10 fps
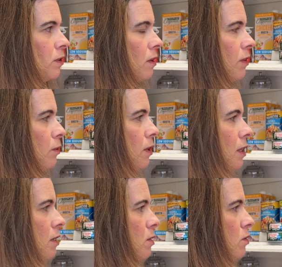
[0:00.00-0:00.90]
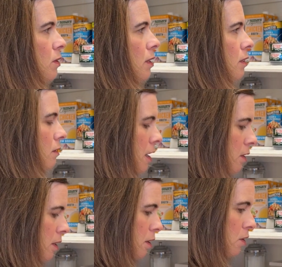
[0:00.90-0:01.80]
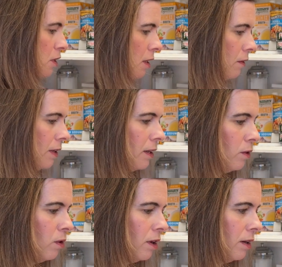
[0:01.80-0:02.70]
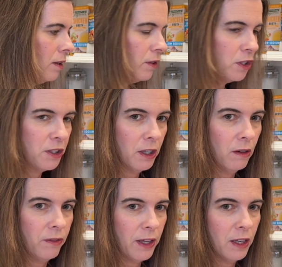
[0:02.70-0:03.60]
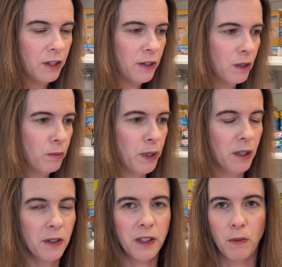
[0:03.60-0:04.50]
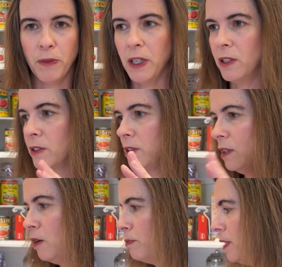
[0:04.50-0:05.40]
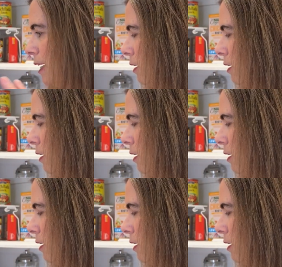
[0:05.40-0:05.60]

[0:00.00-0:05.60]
if you want to use, you know, like tiered shelving or the shelf that you can put some things up and down